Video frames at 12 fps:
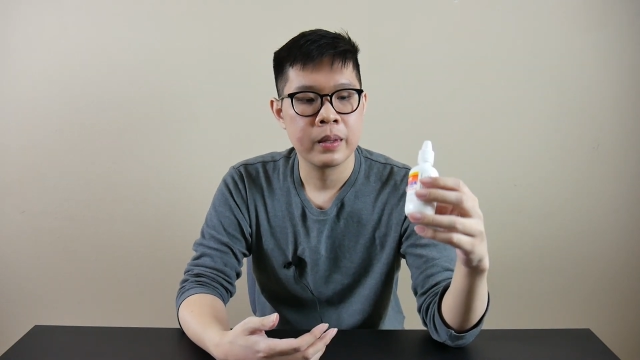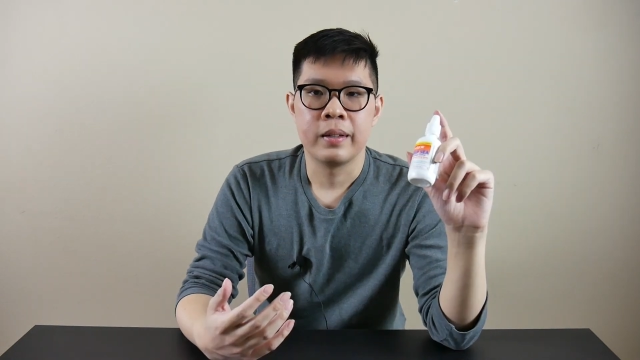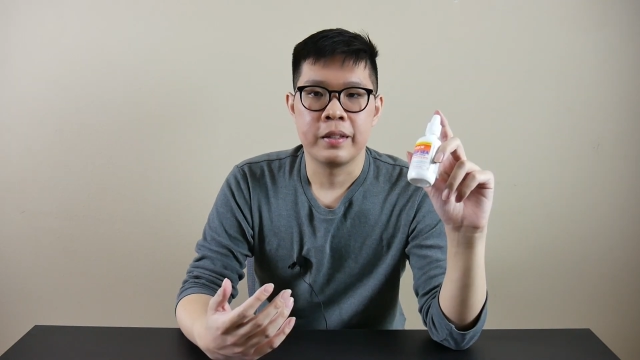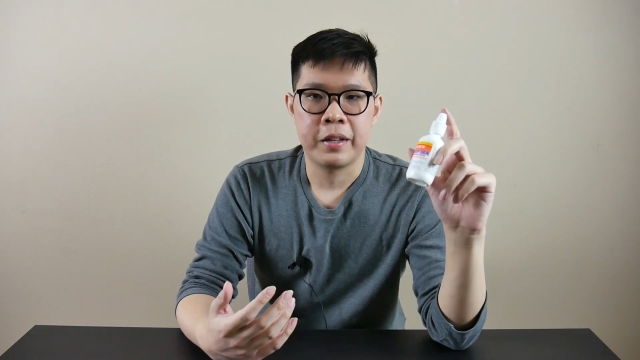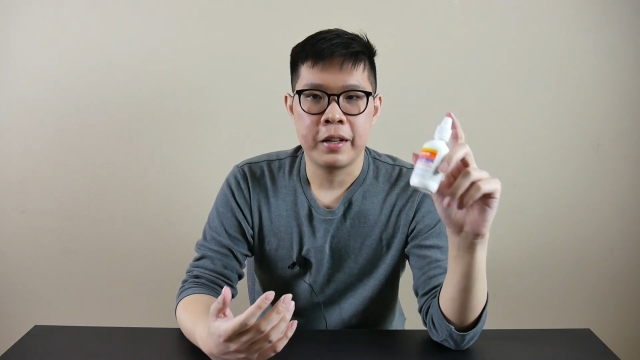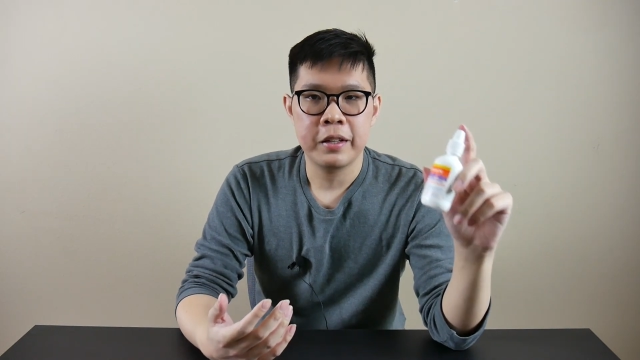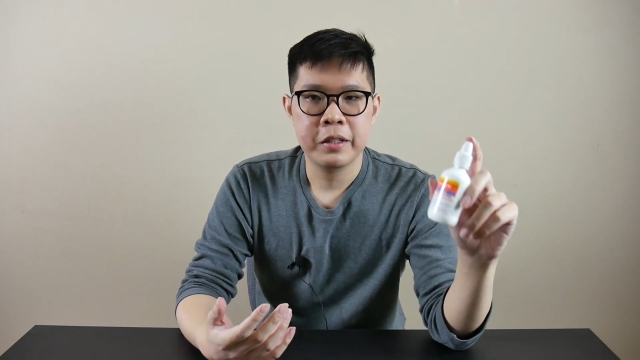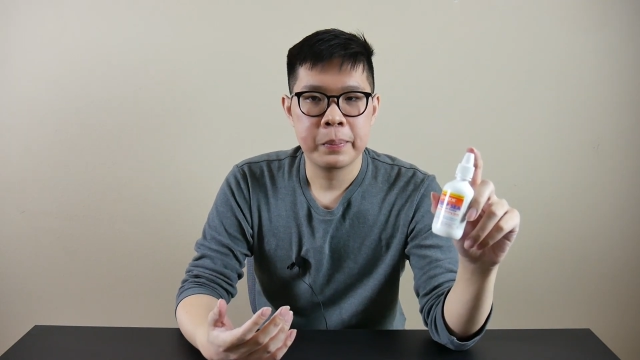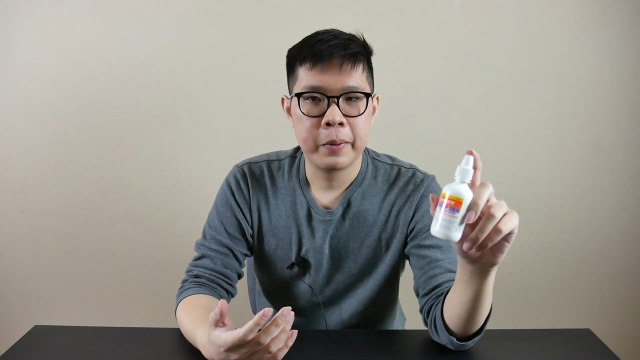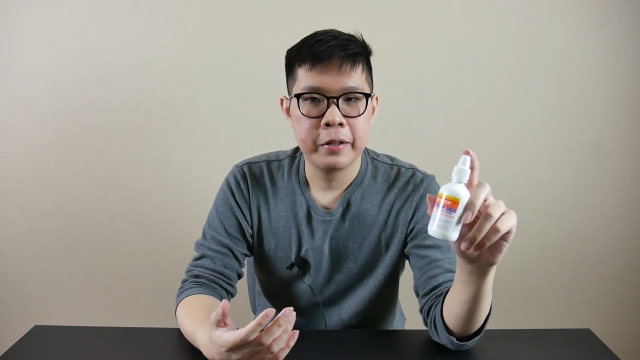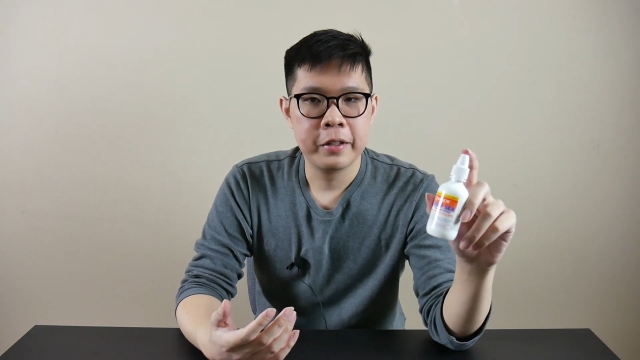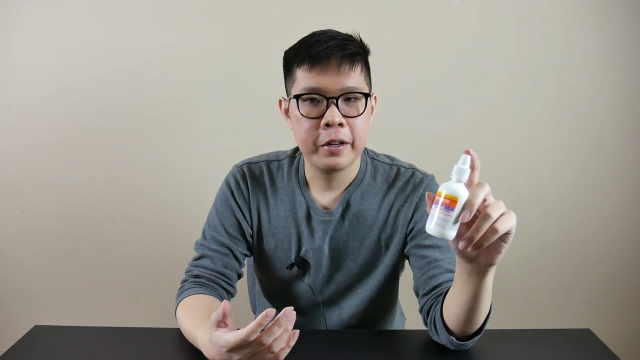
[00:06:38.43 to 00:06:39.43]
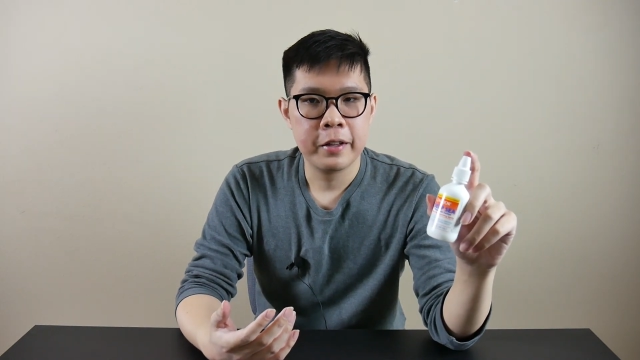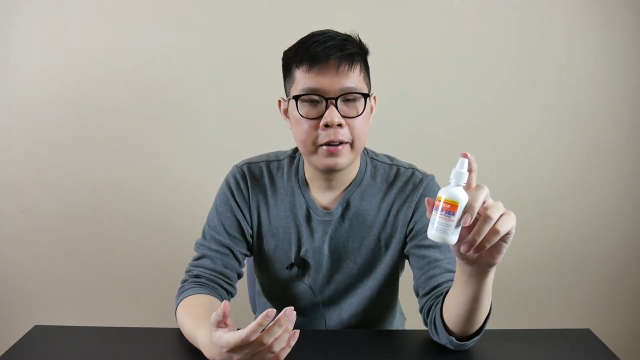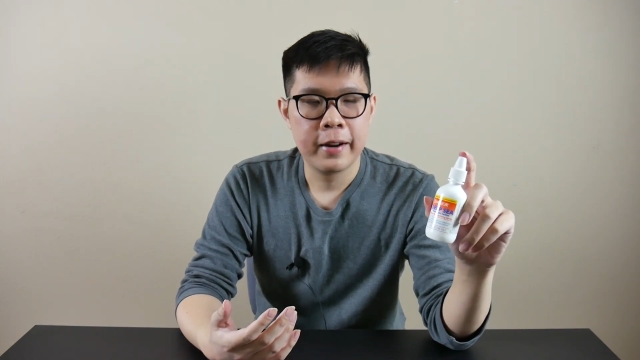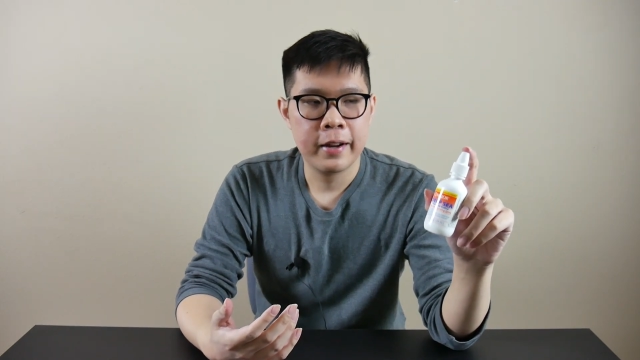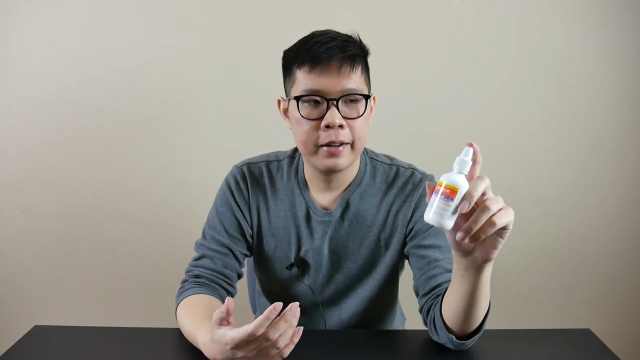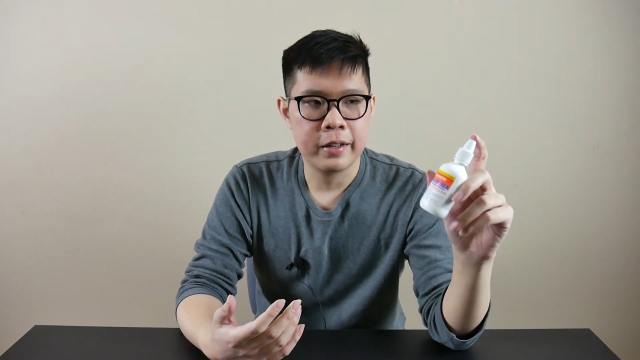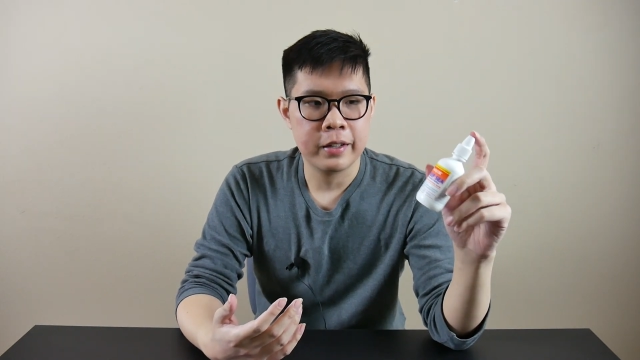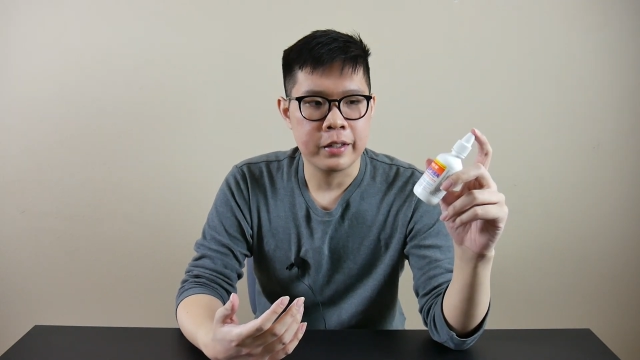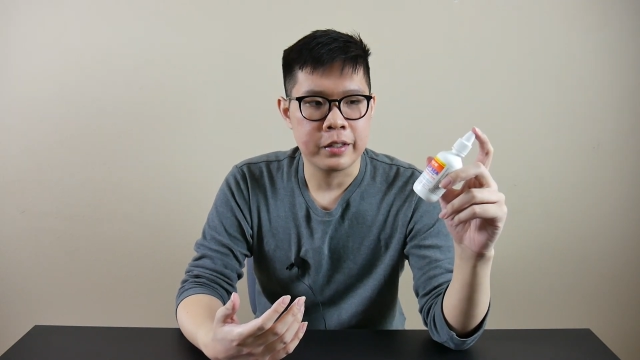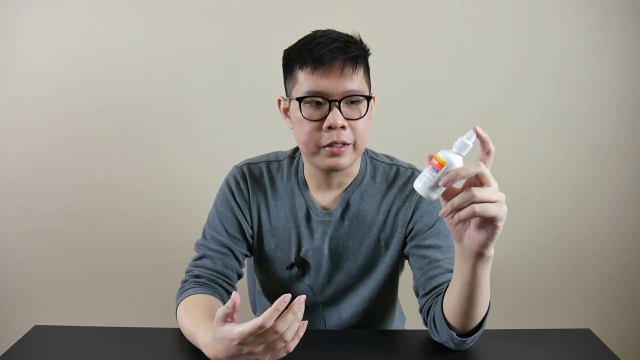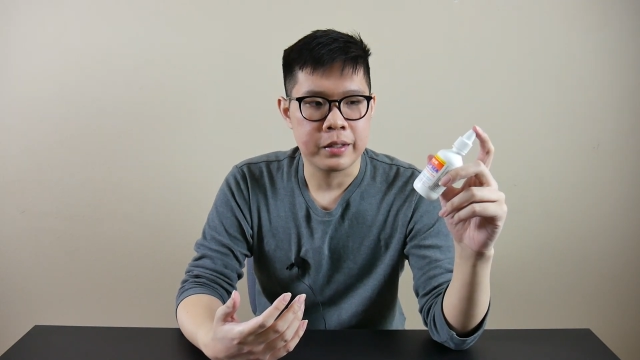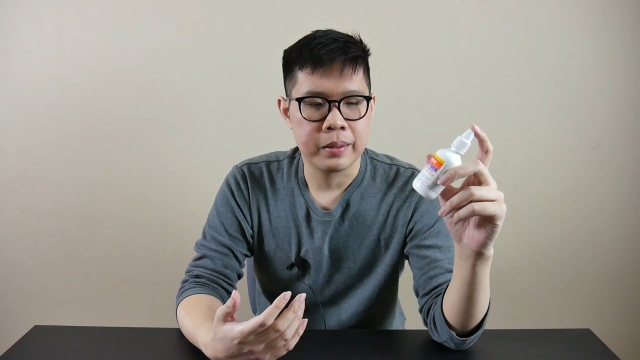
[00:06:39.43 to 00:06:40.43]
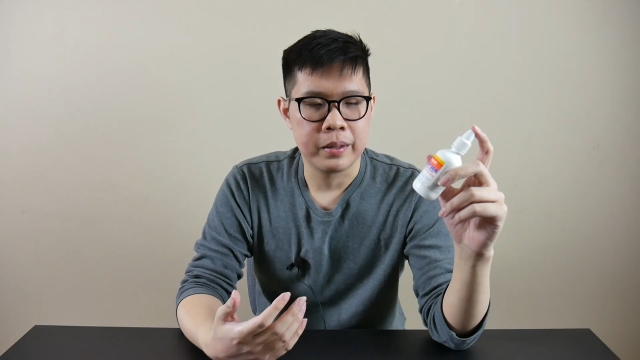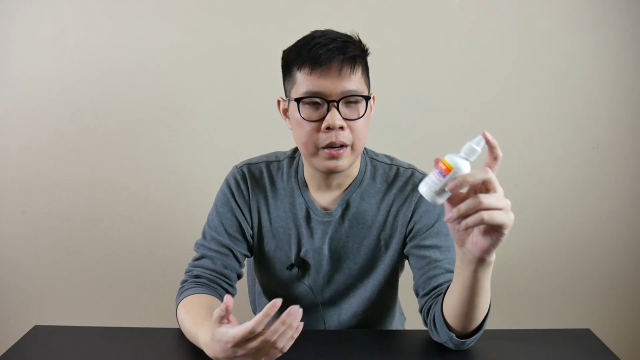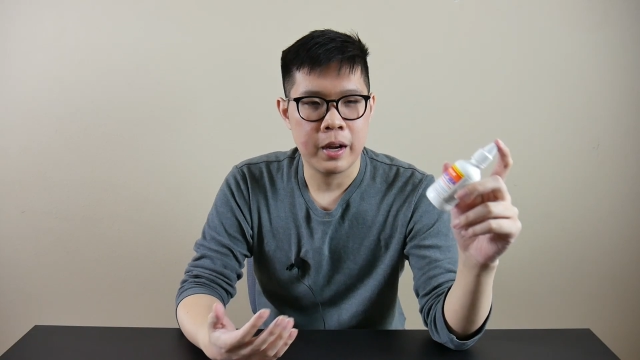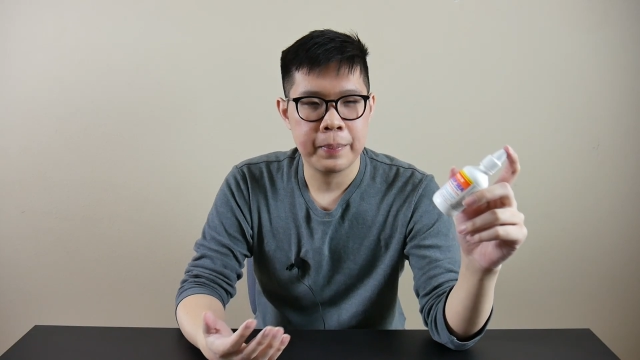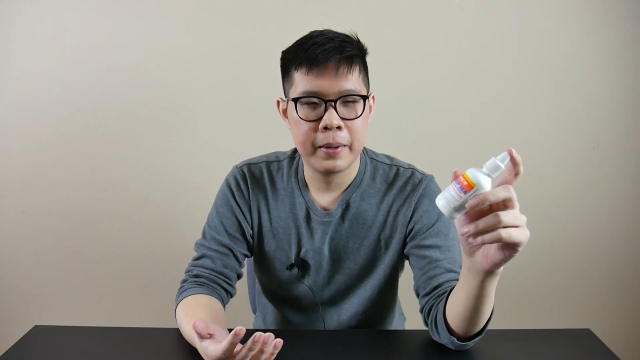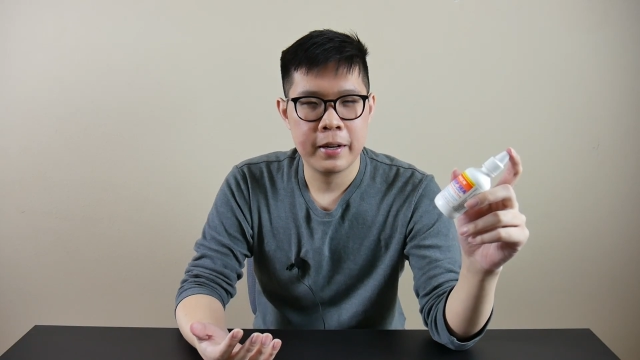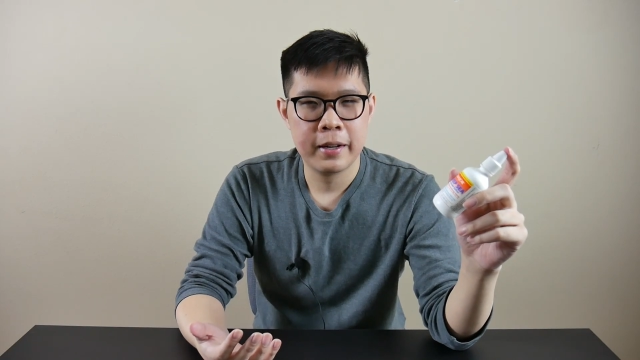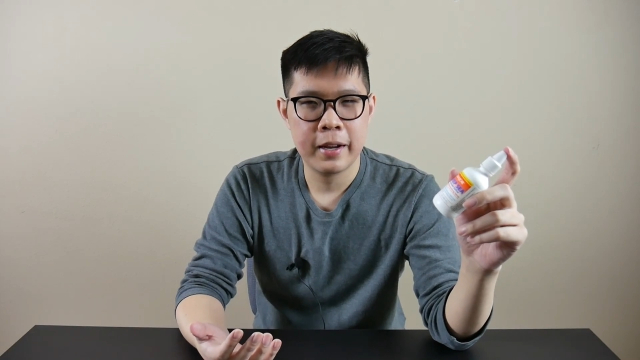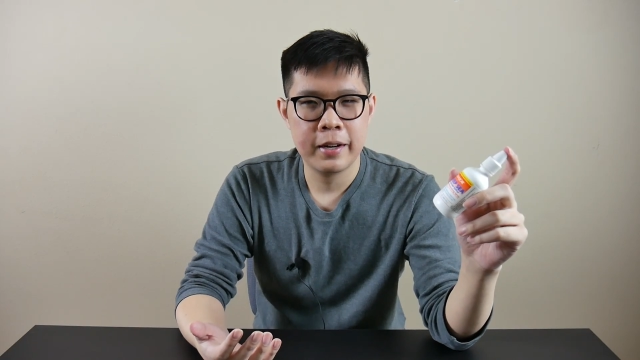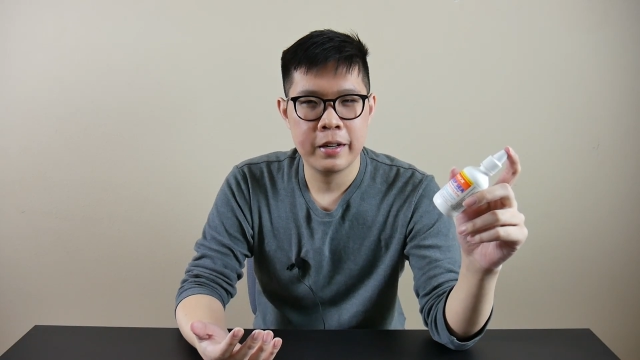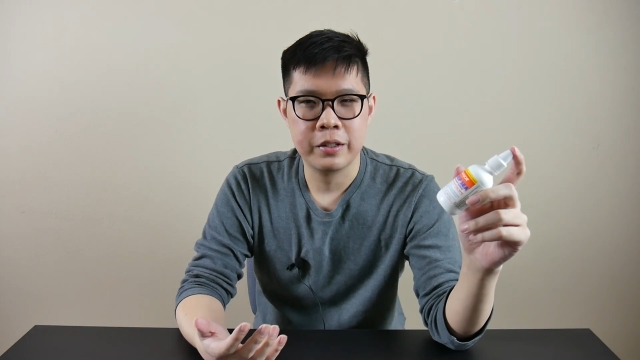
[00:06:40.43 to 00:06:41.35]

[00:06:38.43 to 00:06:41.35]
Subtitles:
Saline spray, on the other hand, is non-medicated,